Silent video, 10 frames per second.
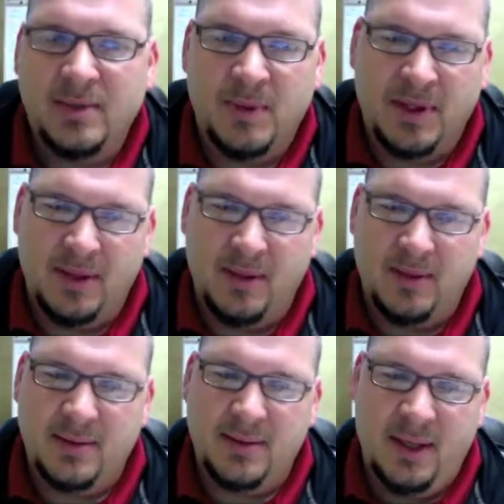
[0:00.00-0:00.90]

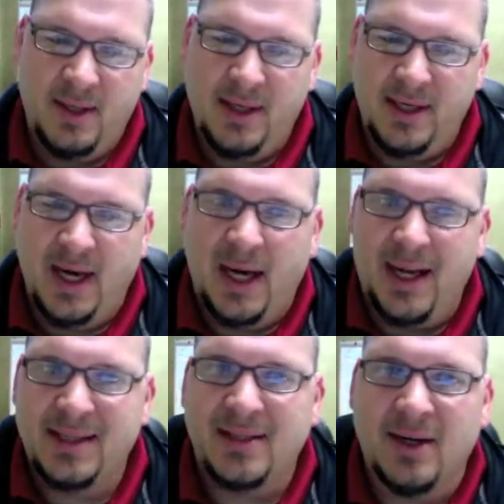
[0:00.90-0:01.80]
because, and then God
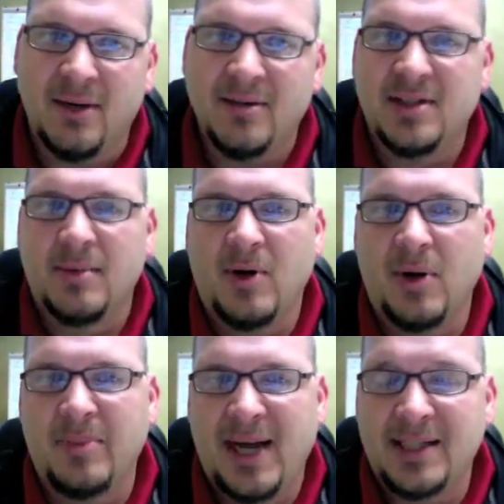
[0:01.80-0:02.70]
has to urge them
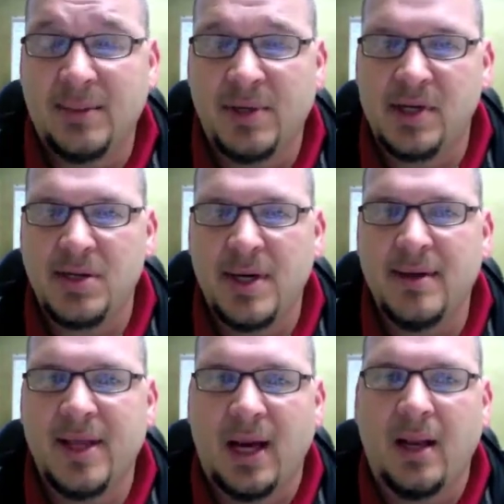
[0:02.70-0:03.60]
on past it, because you hear
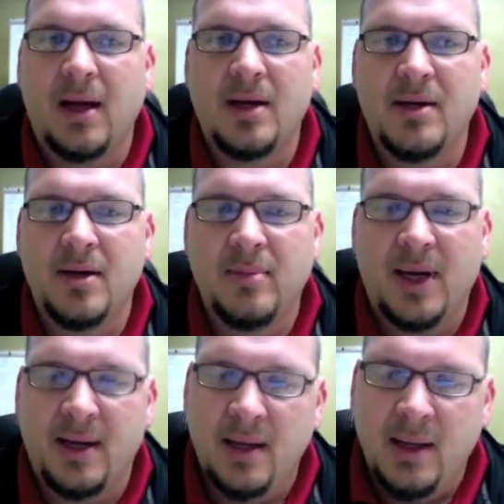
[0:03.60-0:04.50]
that a lot. You hear
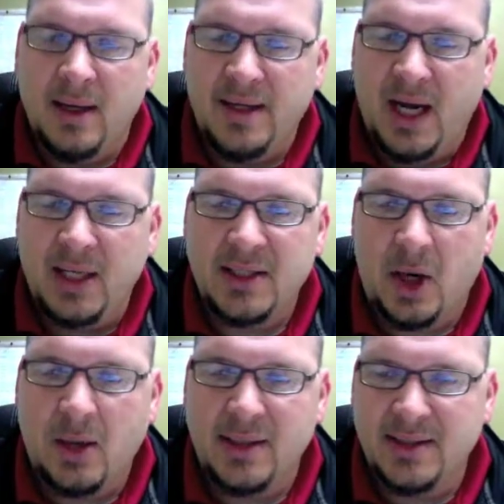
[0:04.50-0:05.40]
about God
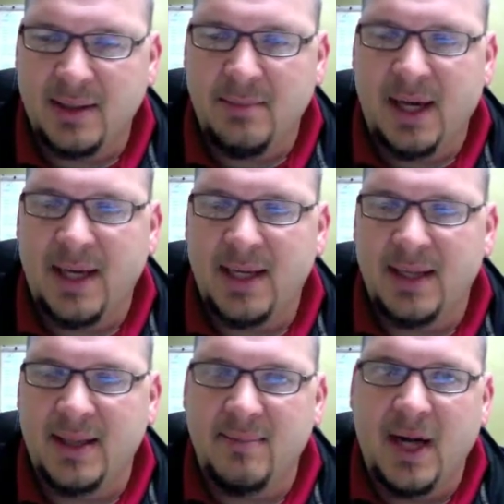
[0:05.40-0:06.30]
calling somebody
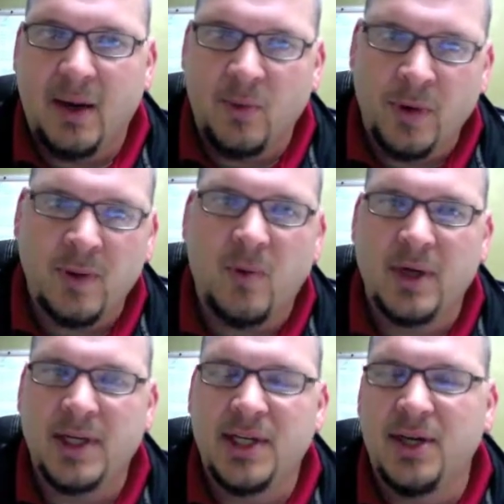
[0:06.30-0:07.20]
and them not really
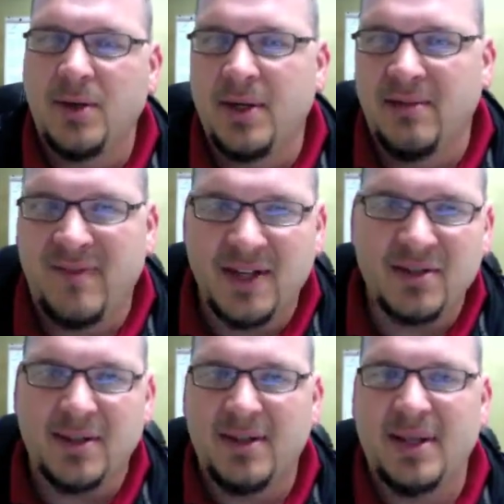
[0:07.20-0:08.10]
wanting to do it, and
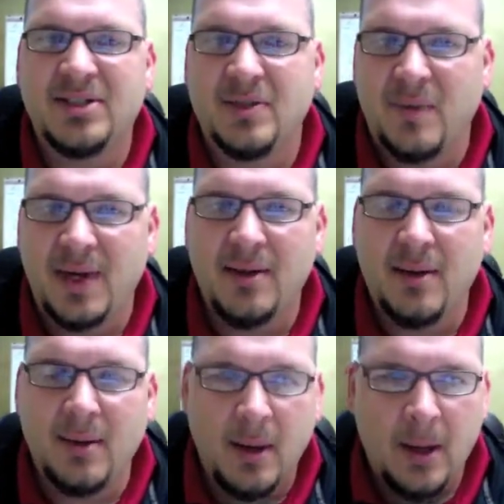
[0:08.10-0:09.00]
eventually they
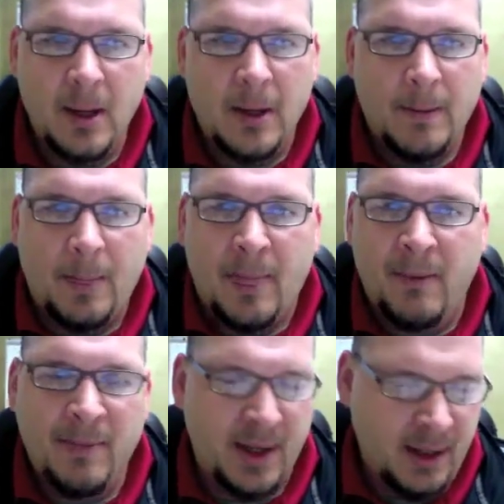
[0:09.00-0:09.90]
surrender.
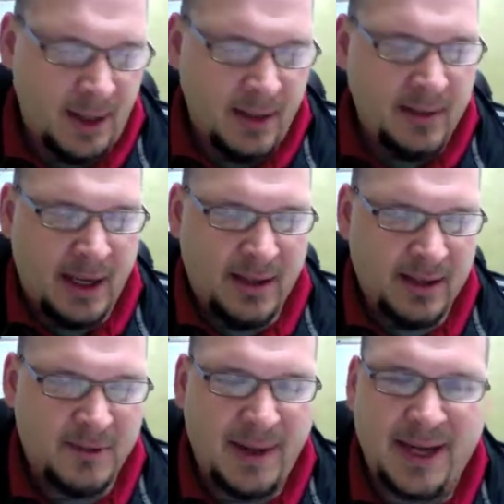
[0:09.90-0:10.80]
But here, I think
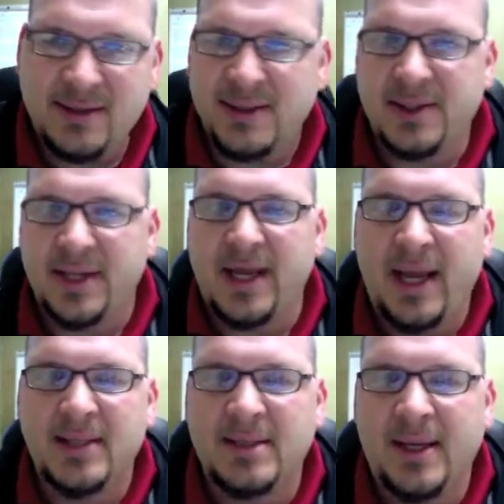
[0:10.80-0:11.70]
this passage
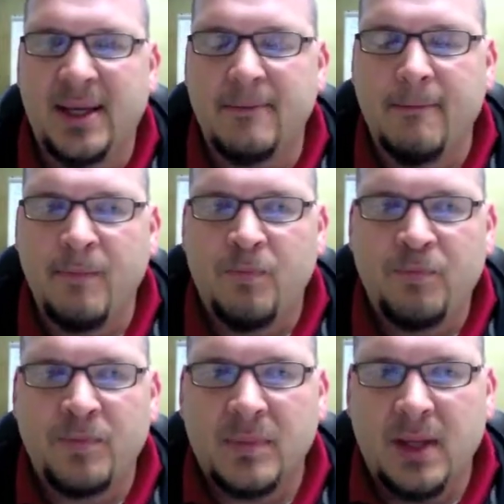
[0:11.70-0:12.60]
indicates
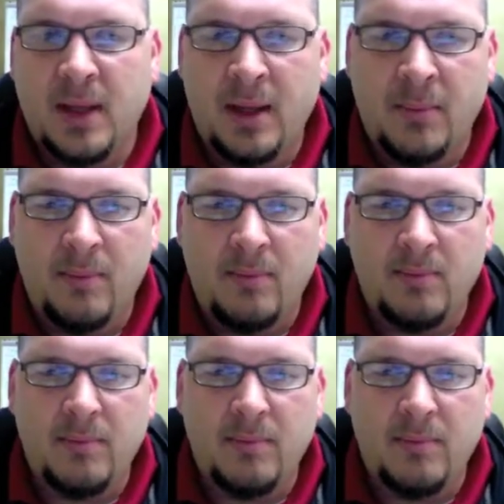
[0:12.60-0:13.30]
um,